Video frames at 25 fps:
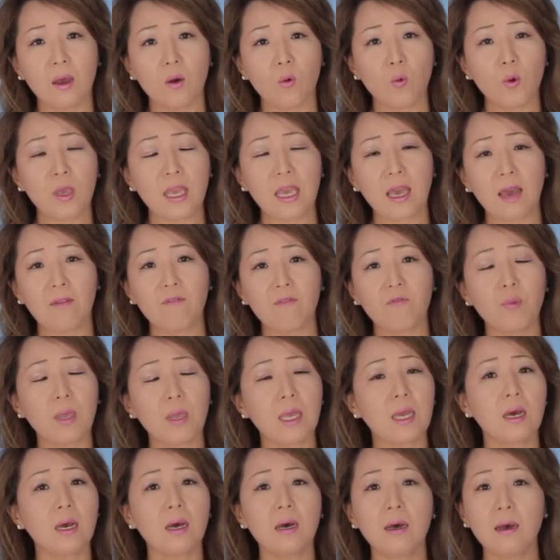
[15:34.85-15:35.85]
we have
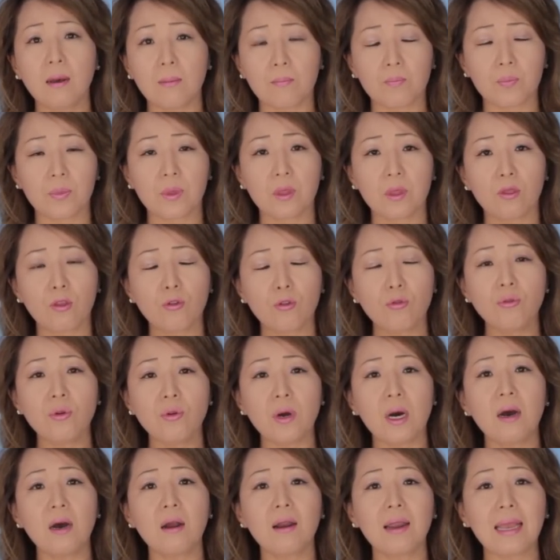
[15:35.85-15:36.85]
become, through
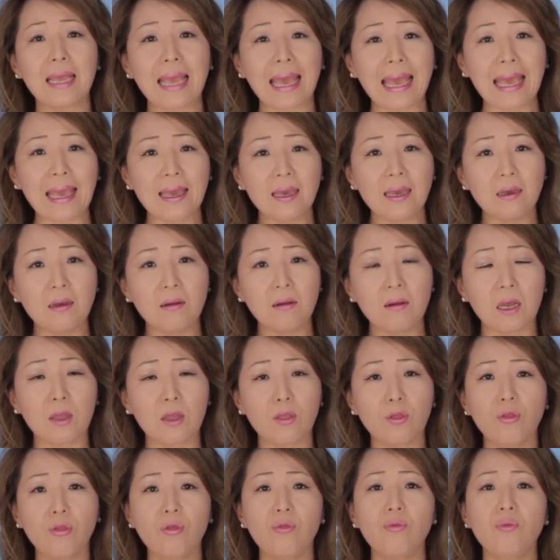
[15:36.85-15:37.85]
our anger
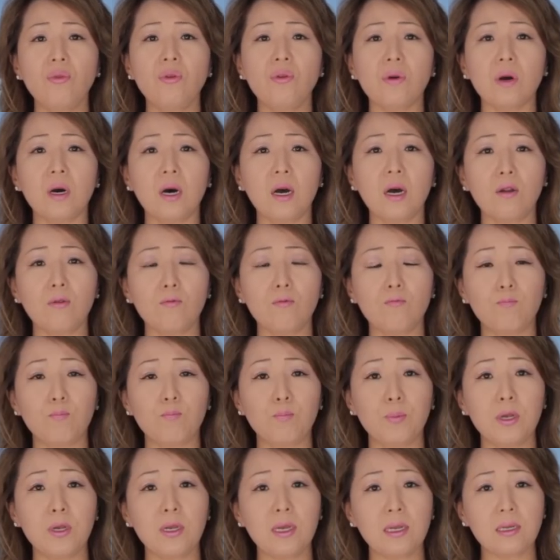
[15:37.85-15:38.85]
and through our
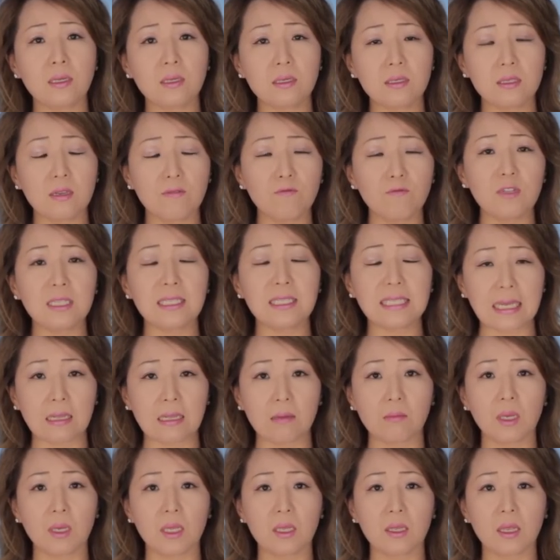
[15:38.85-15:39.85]
burdens of
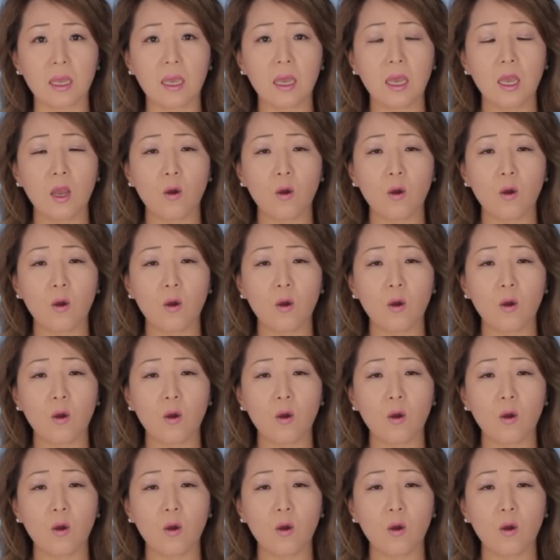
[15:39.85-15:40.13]
resentment,